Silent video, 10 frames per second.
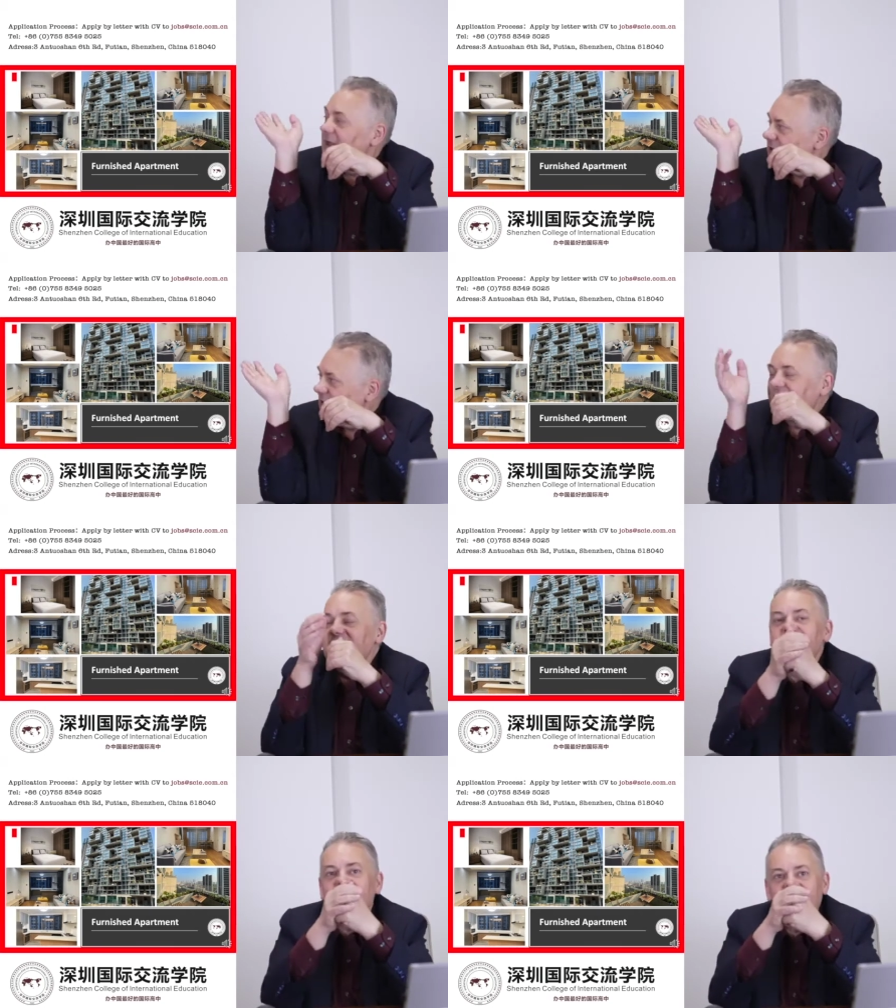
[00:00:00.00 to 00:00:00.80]
You can
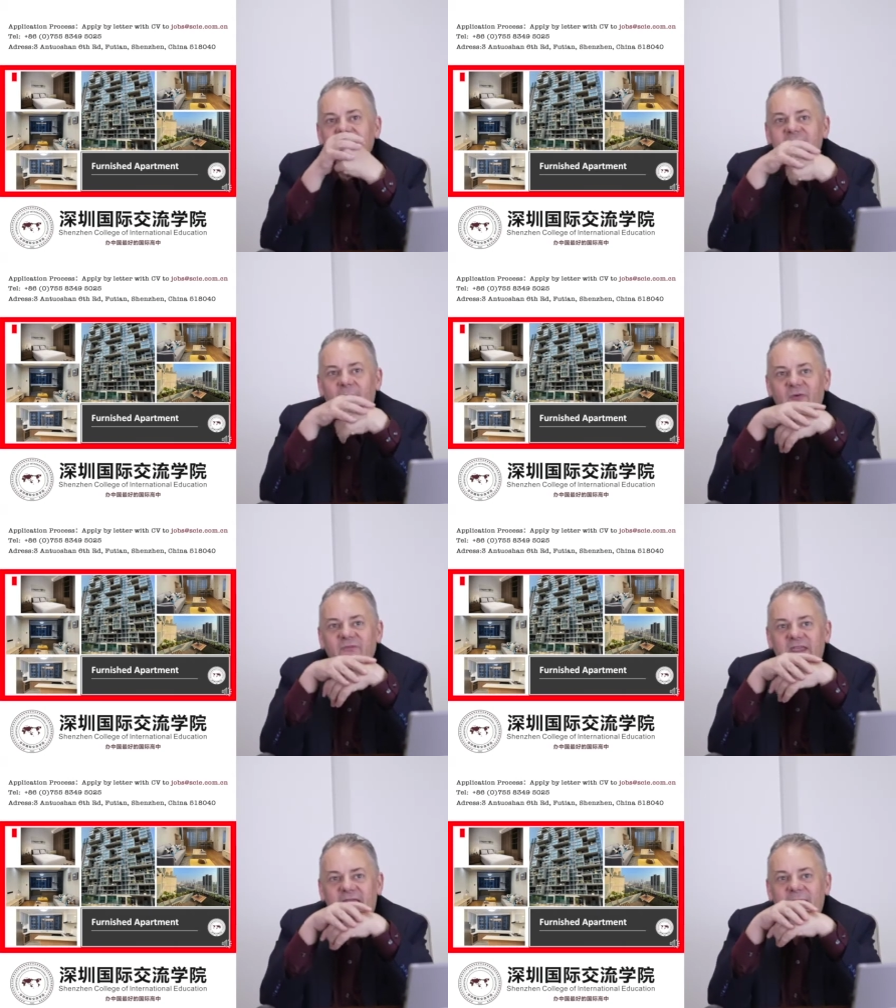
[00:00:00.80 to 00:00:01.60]
see some of
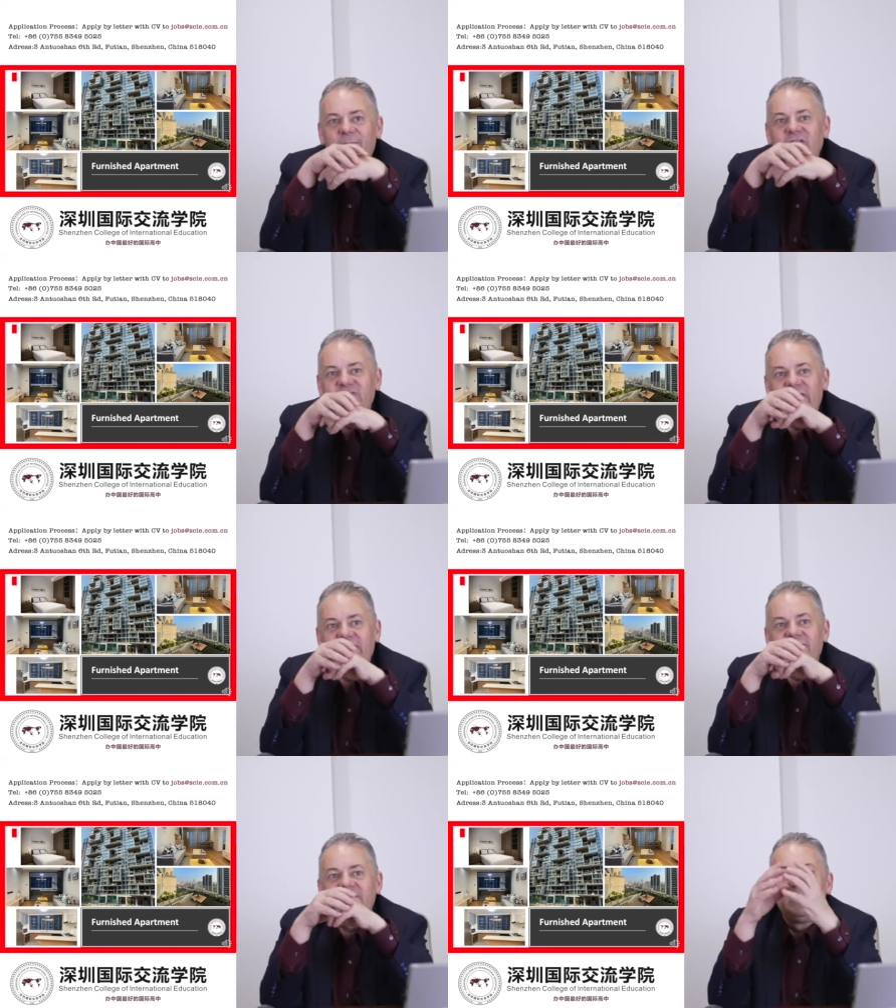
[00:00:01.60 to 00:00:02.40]
the
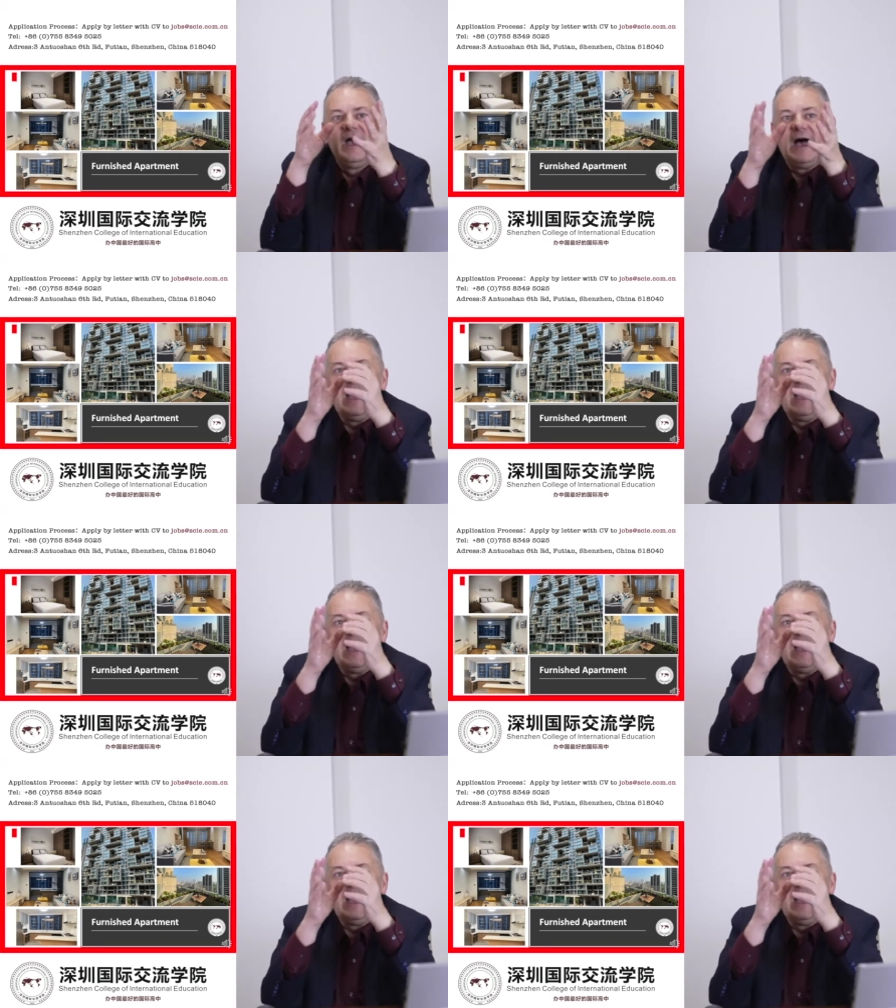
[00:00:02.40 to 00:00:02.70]
images